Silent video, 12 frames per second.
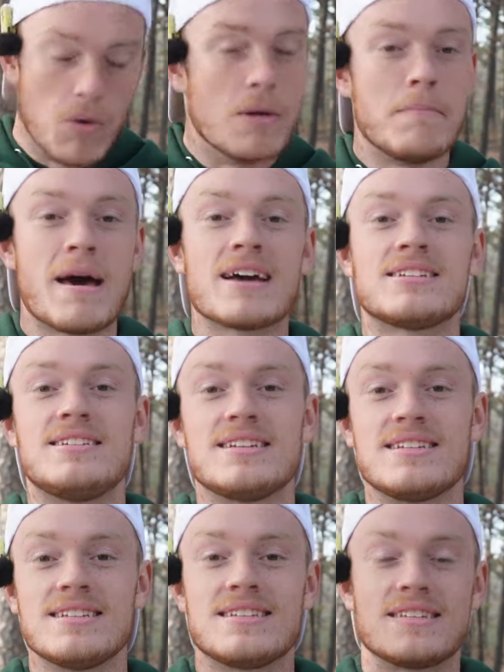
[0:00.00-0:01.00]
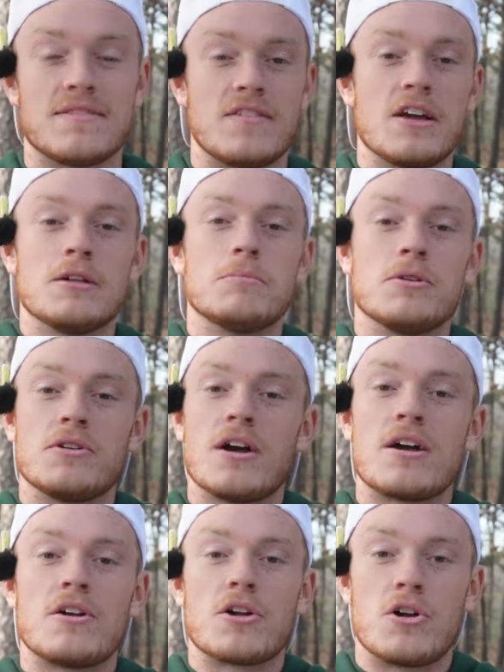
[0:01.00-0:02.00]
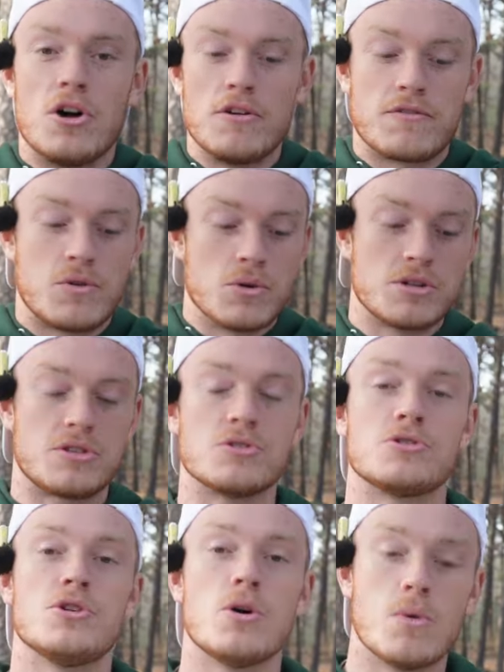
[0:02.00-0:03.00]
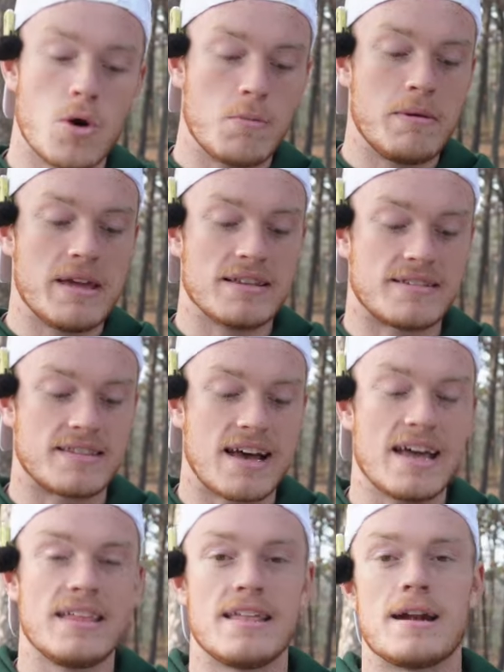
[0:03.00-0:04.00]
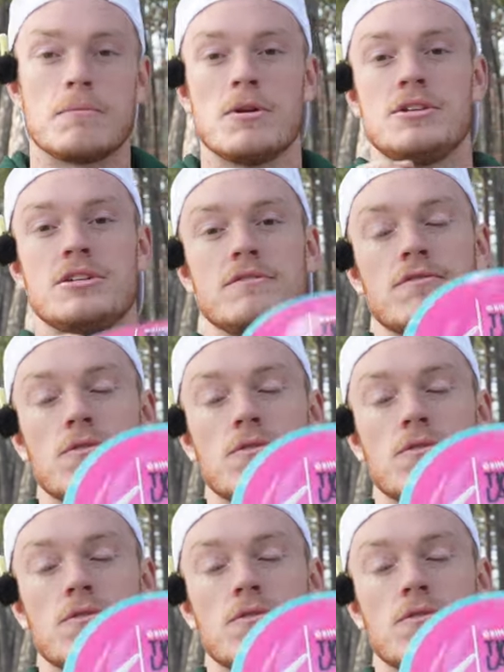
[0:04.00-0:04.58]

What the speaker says: But when max distance is available, you're out on a golf course, there's no OB in sight, then I'm reaching